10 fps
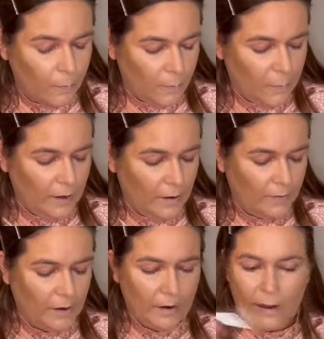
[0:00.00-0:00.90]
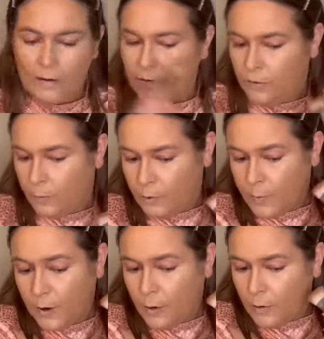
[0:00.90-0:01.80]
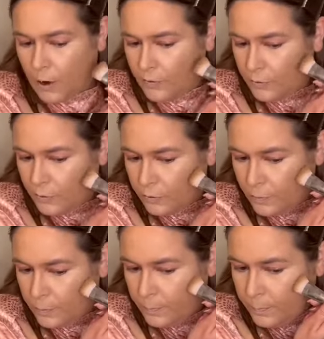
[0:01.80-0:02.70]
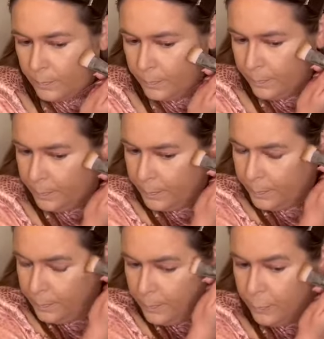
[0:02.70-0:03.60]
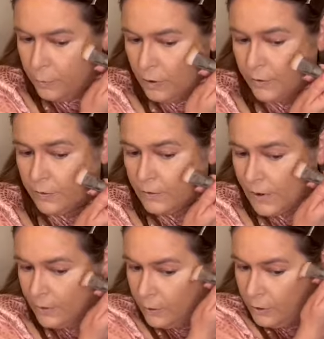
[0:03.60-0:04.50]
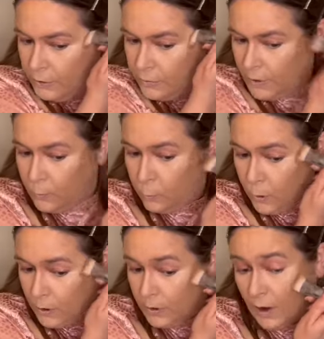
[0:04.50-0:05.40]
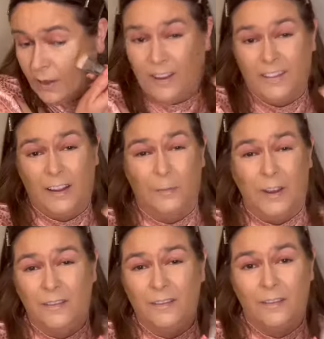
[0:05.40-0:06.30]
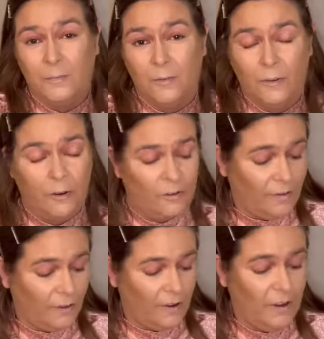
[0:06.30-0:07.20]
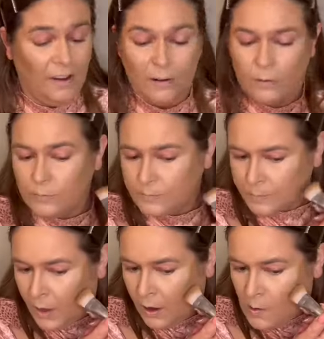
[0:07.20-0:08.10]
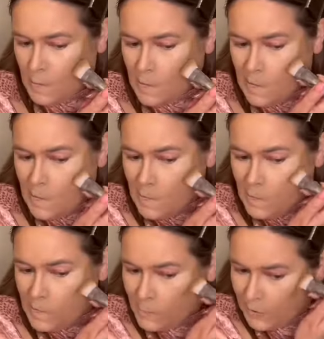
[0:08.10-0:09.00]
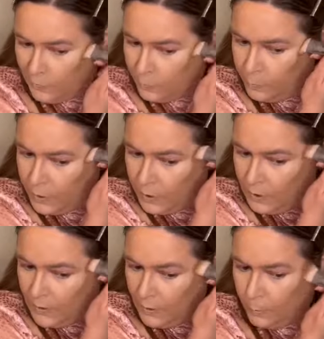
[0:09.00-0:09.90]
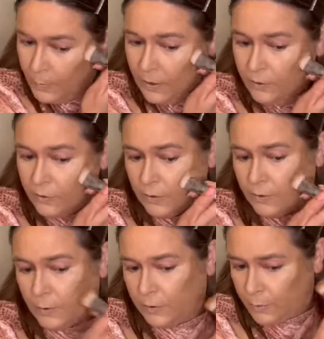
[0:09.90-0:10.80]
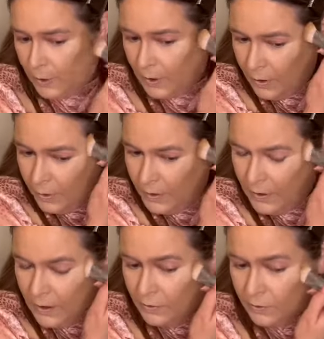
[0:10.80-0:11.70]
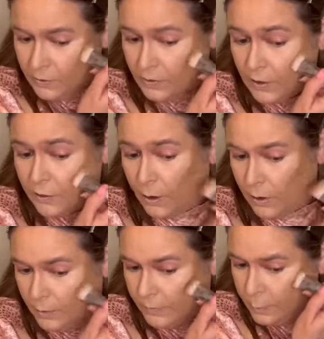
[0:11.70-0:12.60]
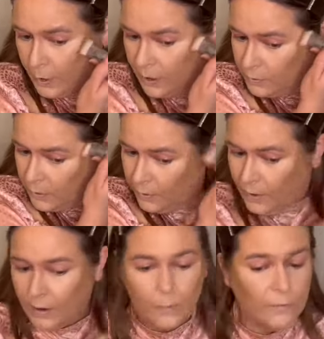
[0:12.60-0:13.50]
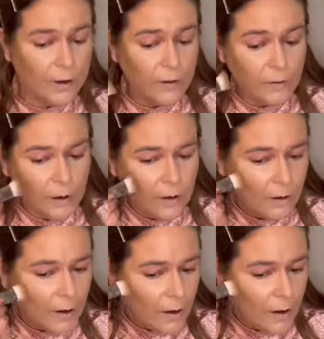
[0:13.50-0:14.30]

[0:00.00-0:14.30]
But then again, this is supposed to be a Cronzer, so bronzer and contour in one, I think that means, because of the C, I don't know. So it should be a little mixture between. I think that is this color for me. So I think for this color,